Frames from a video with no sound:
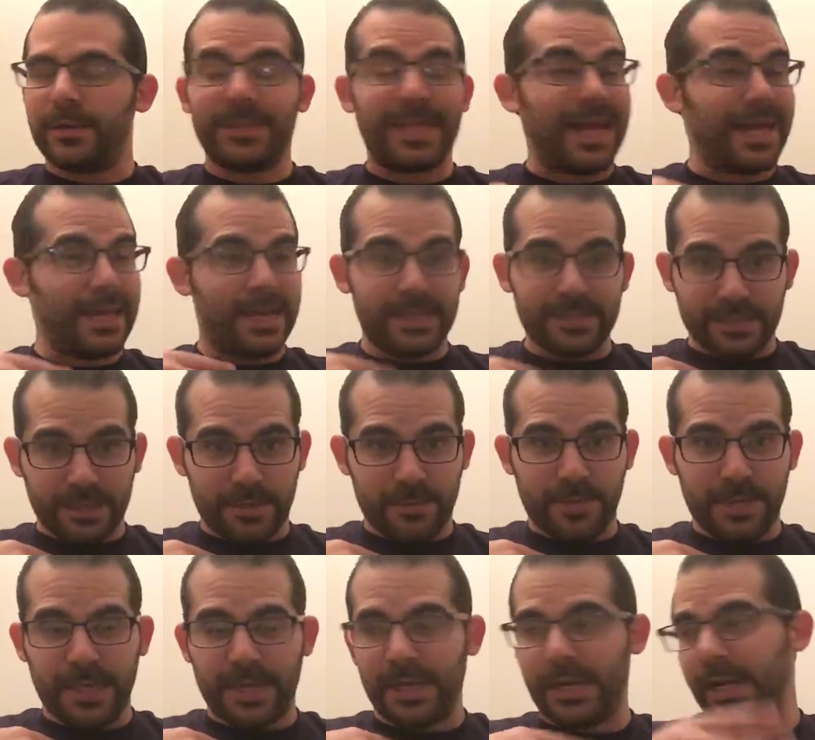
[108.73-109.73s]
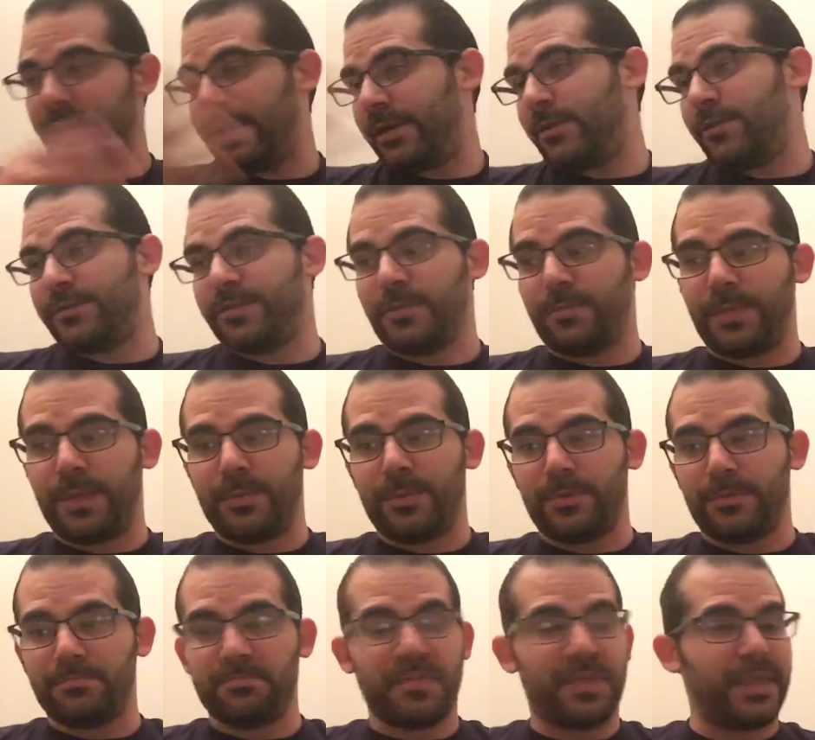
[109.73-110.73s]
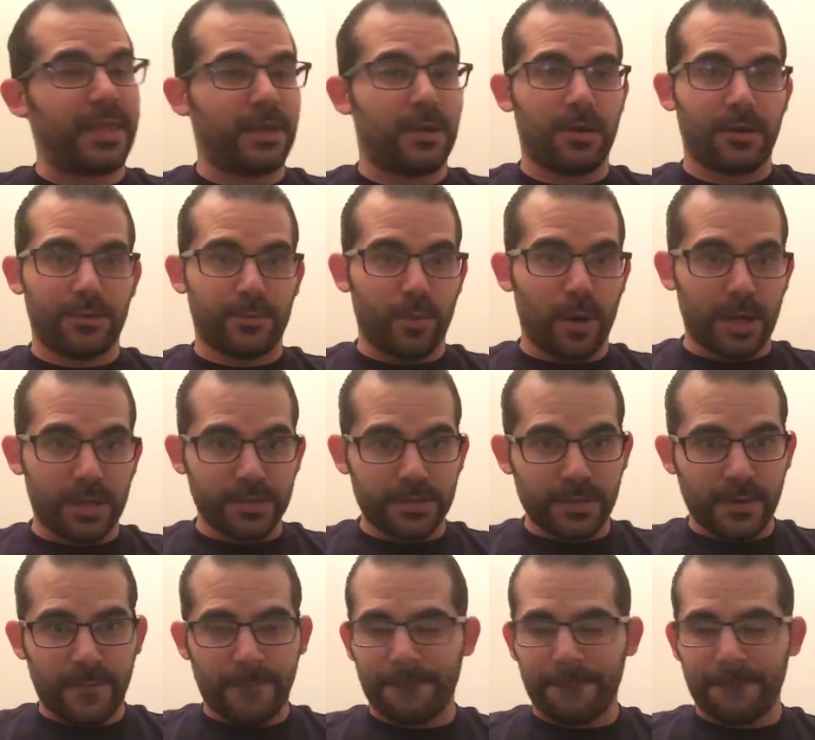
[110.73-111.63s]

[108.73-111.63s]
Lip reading: That is an opinion. I know some people think otherwise,